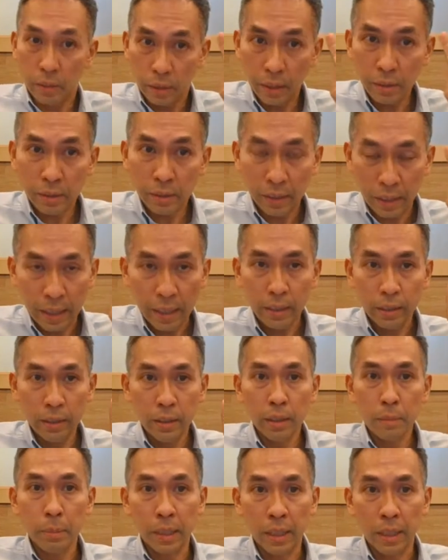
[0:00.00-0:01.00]
That's the
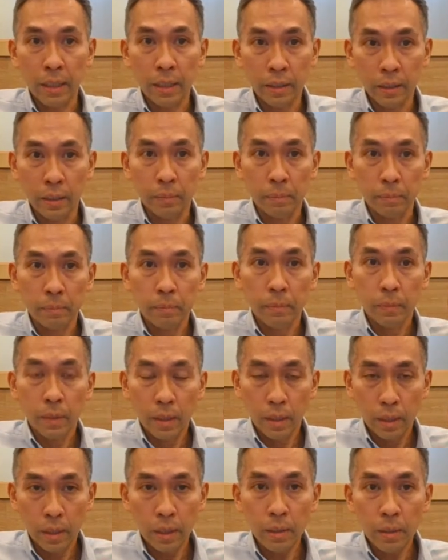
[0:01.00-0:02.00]
idea behind it.
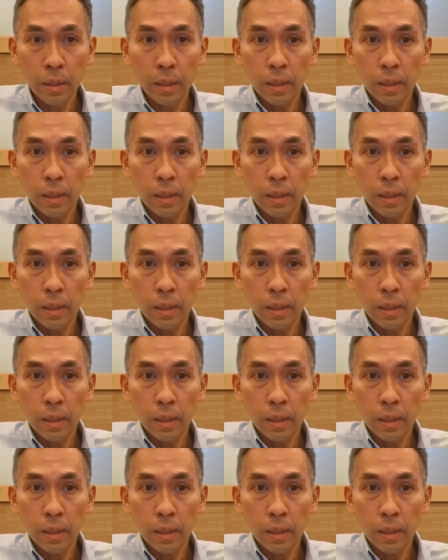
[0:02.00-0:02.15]
Yeah.